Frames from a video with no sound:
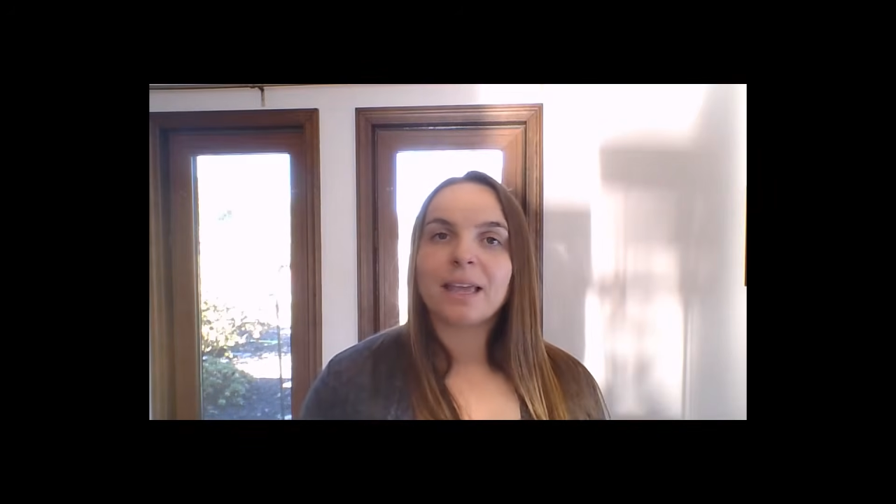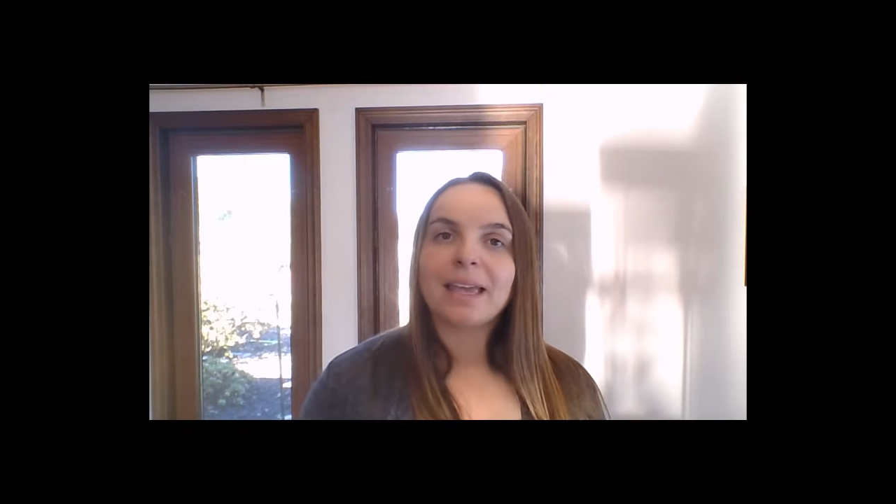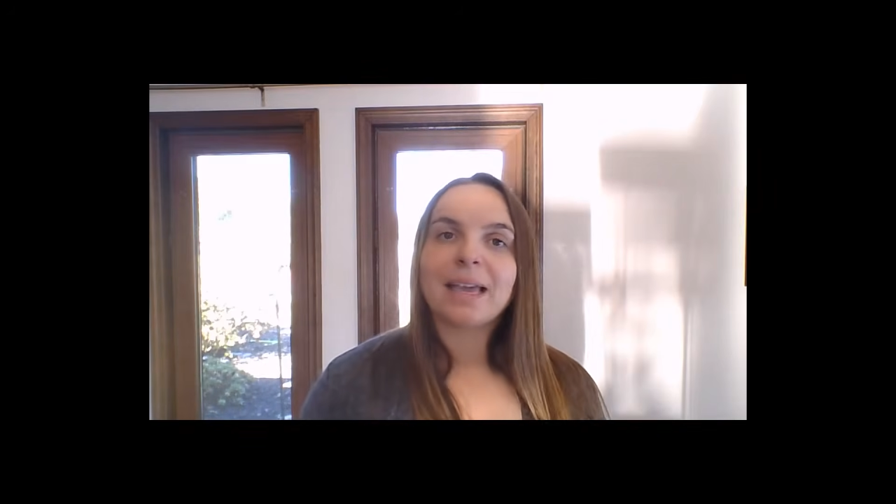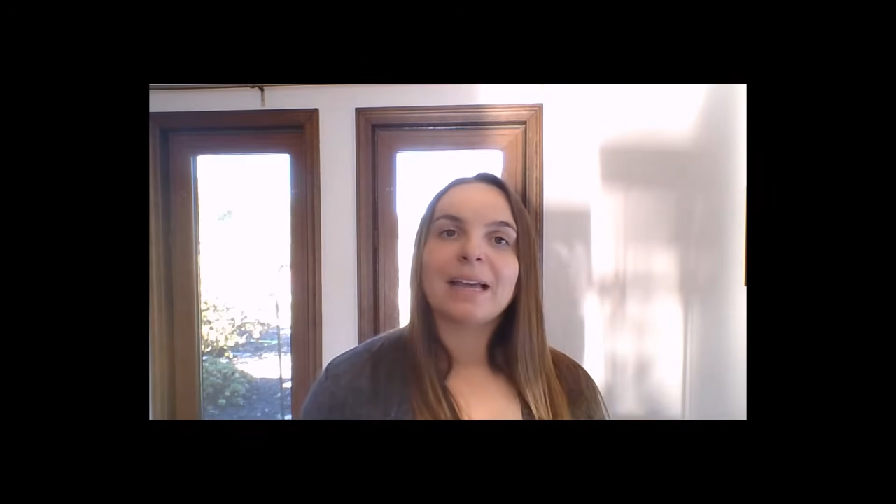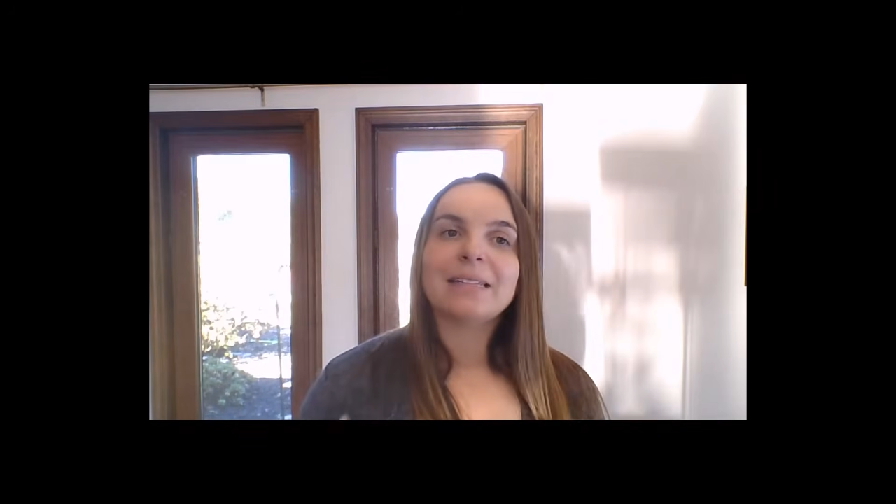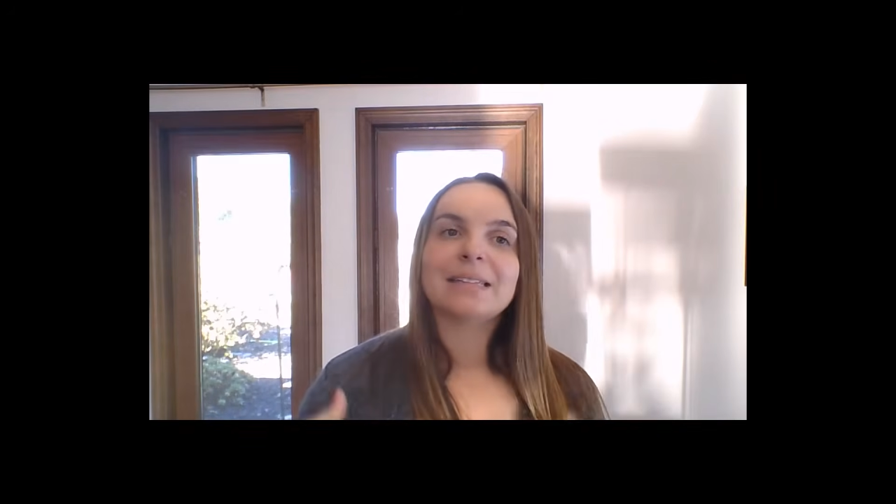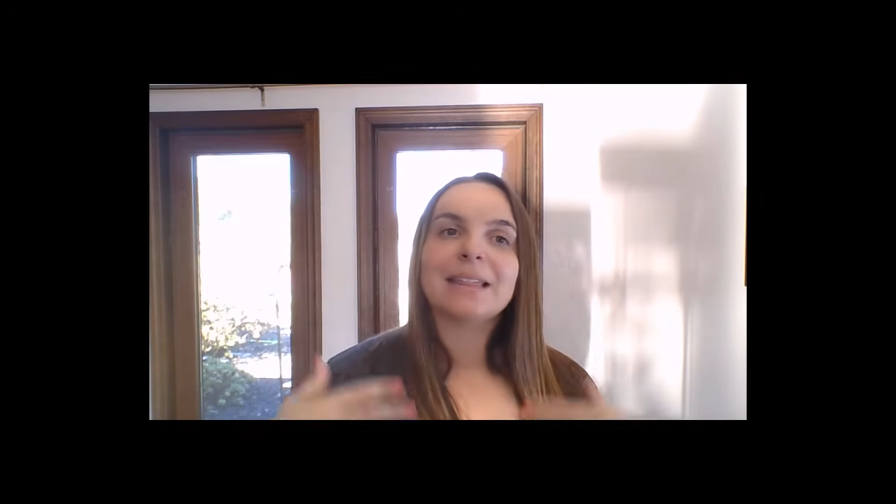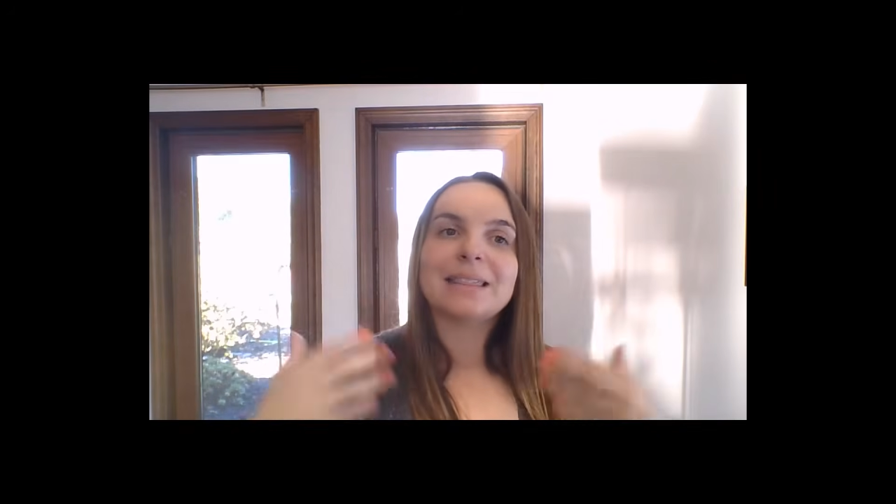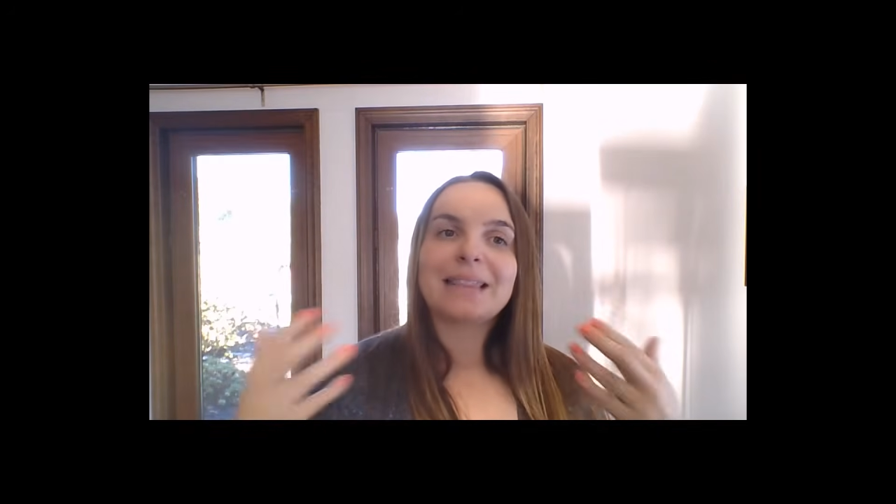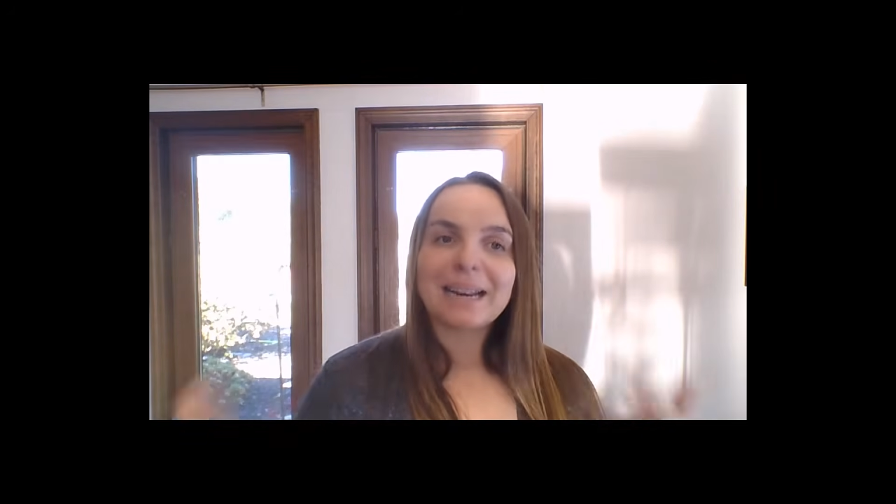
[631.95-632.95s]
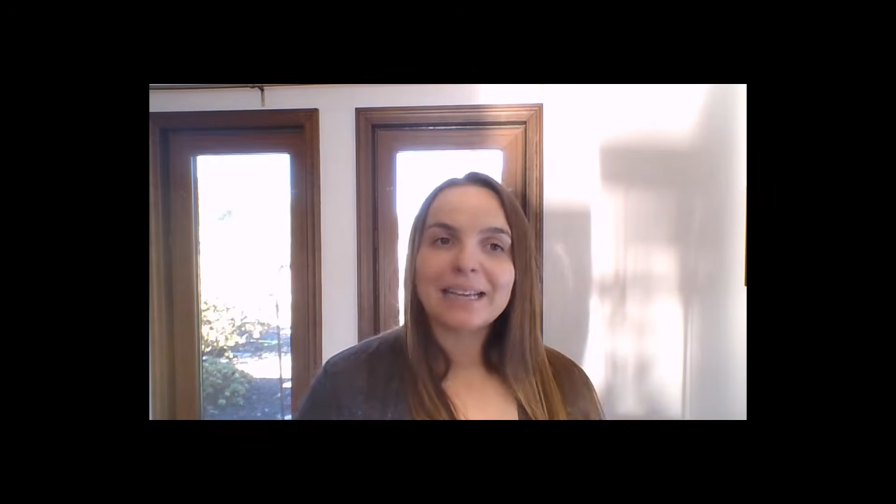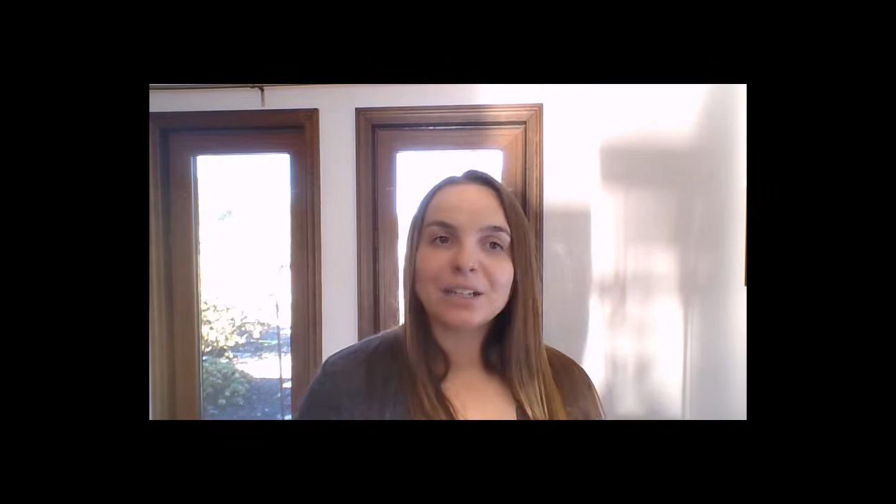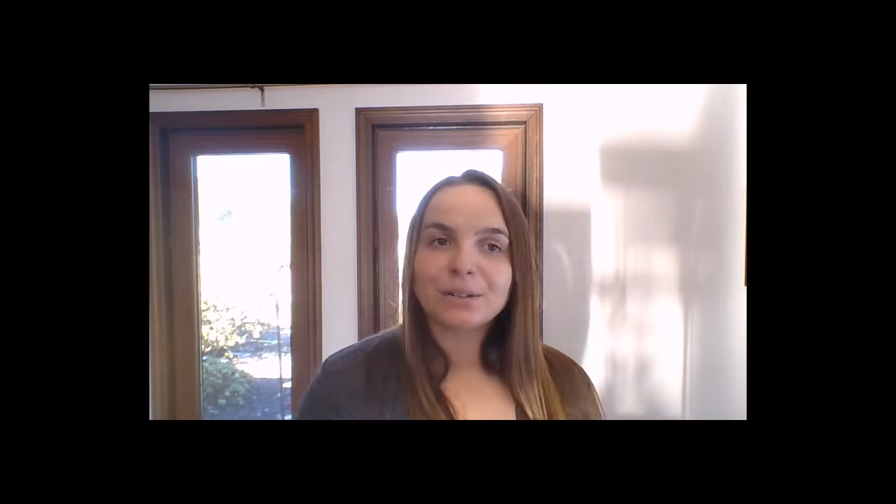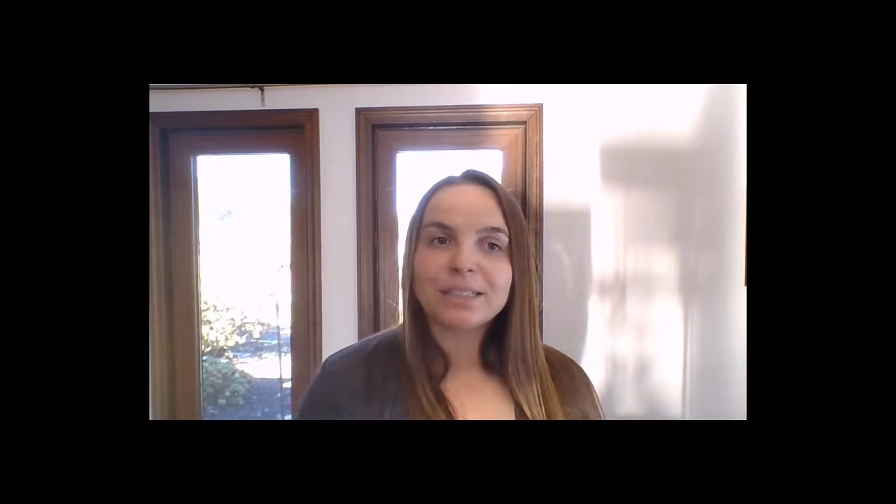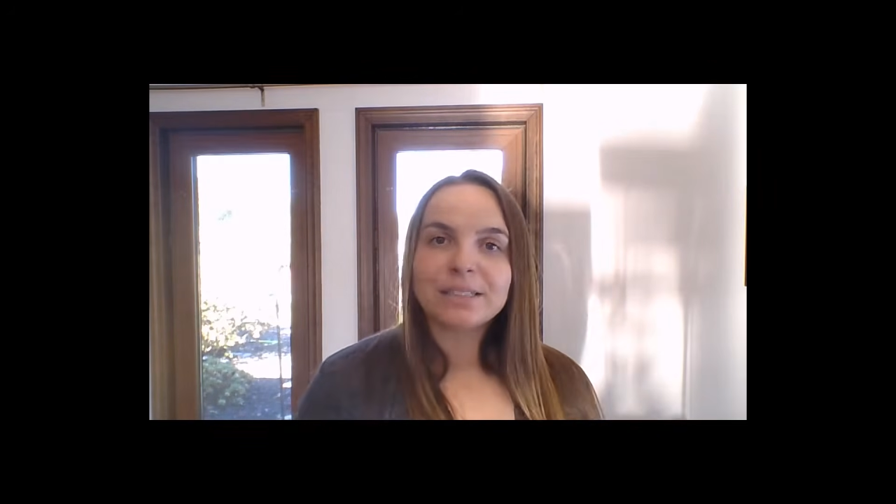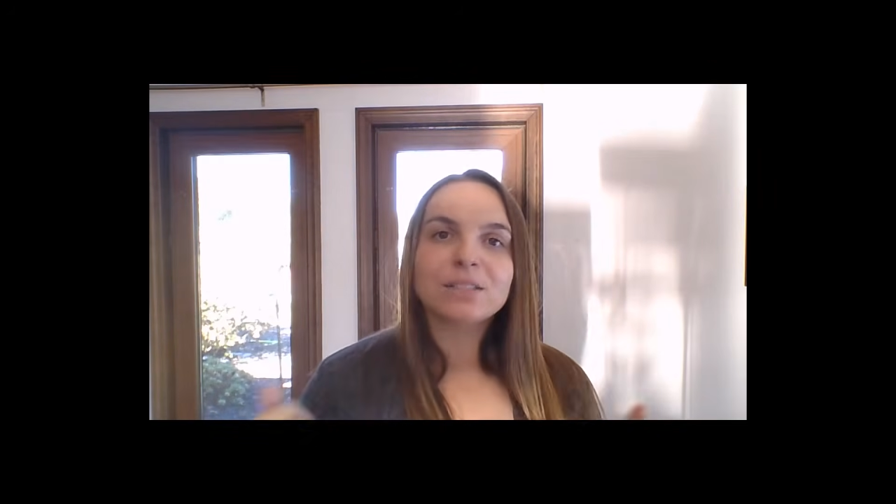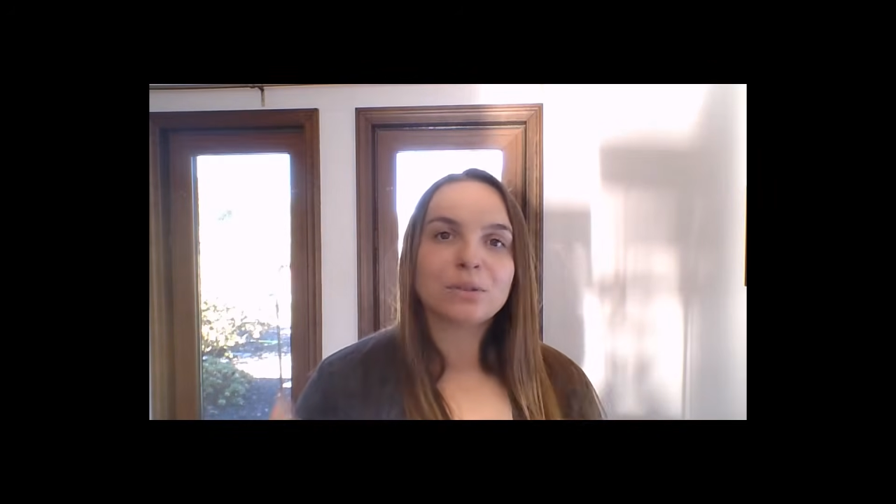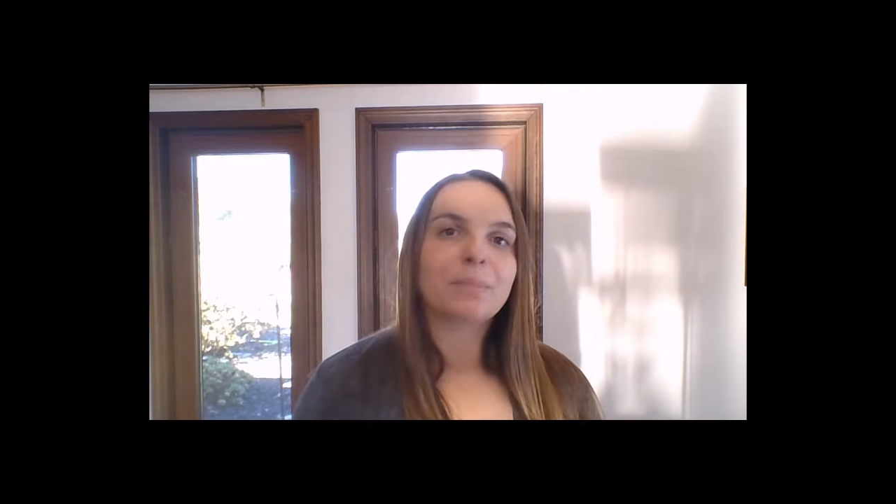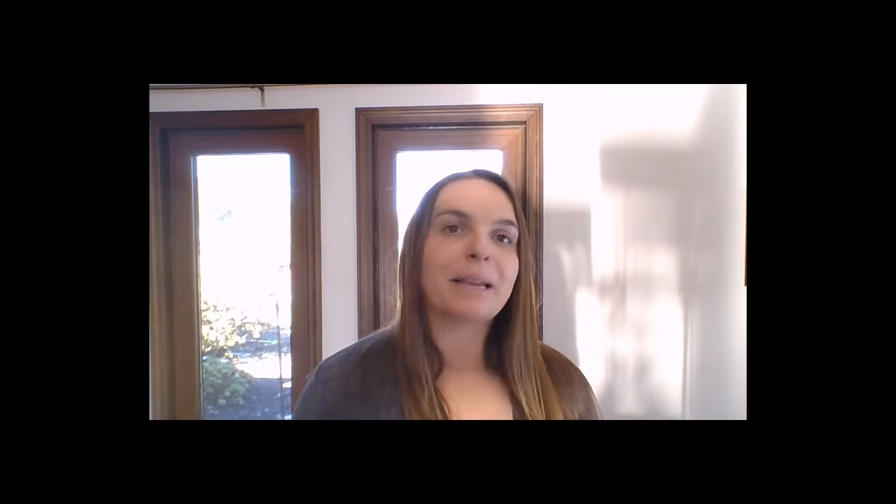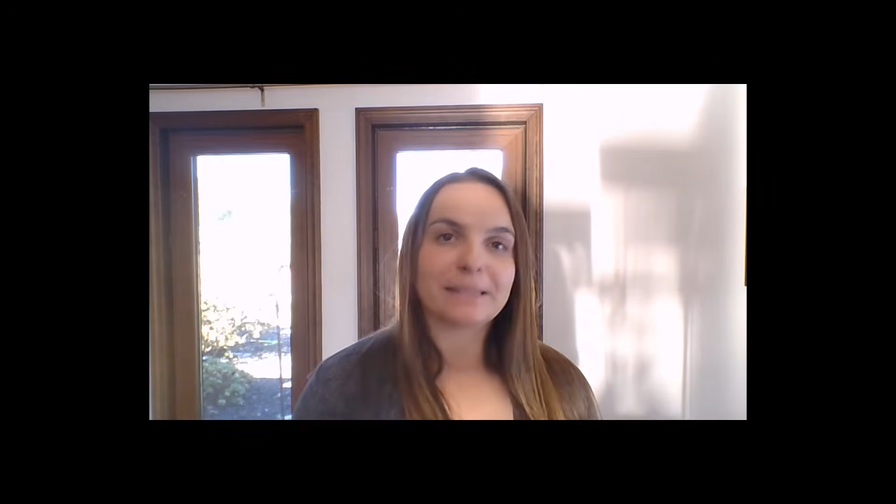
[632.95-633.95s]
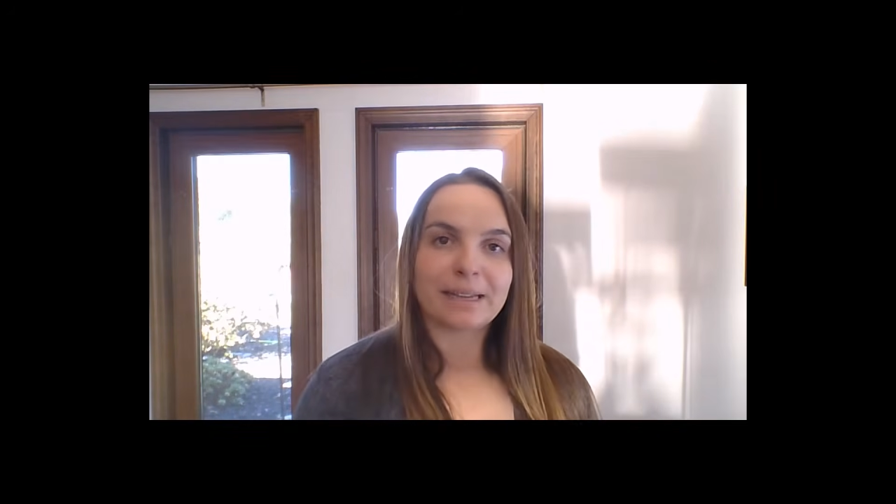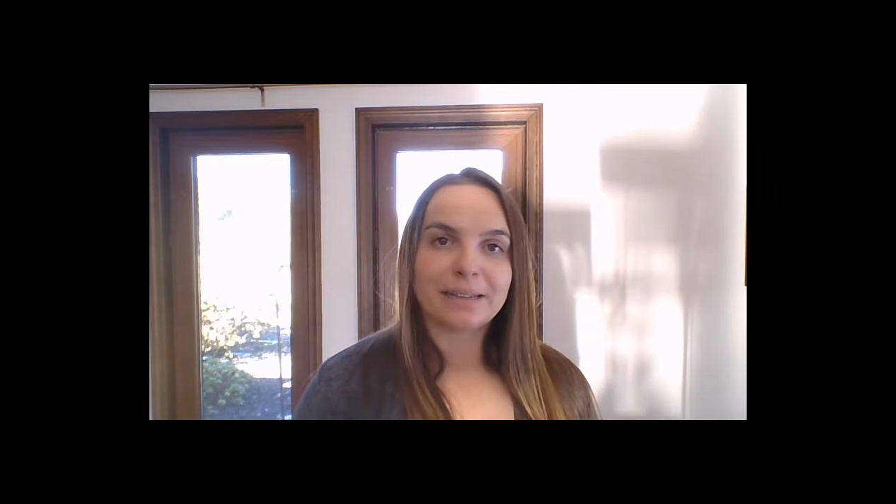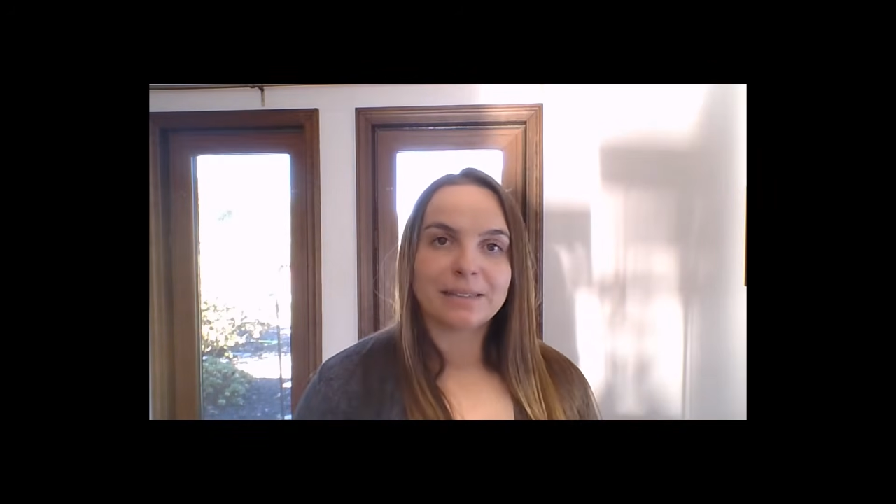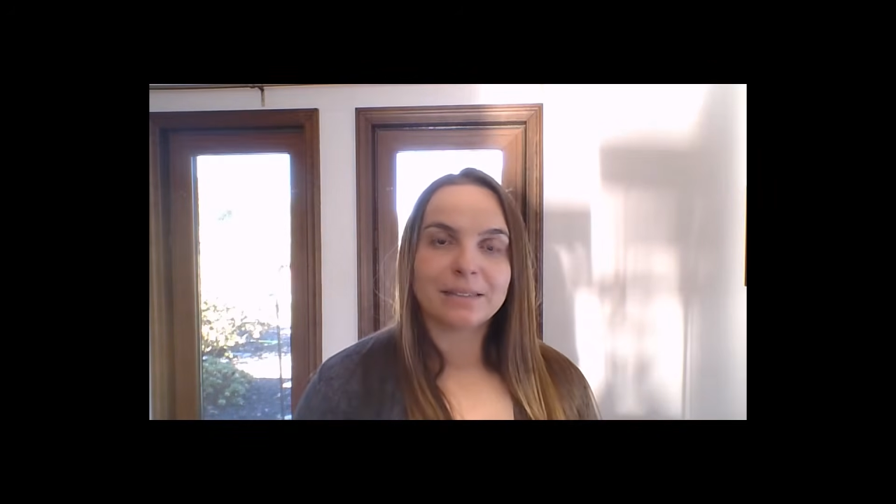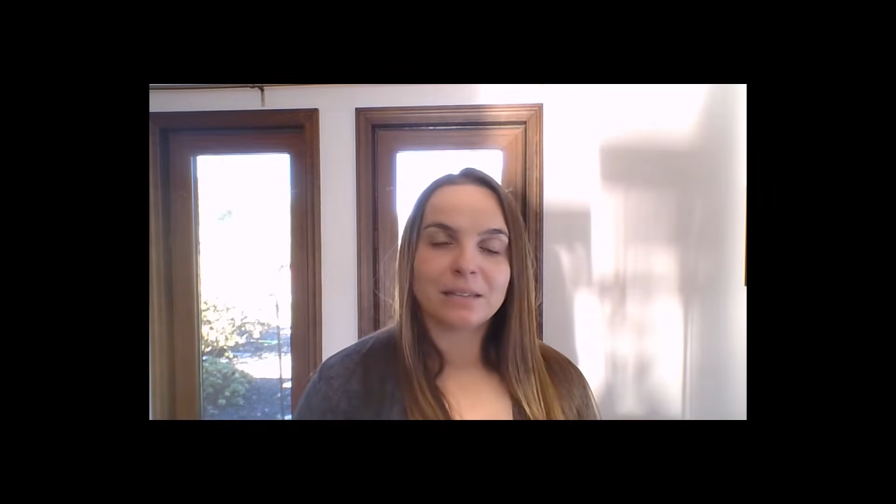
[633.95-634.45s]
and that increases your basis.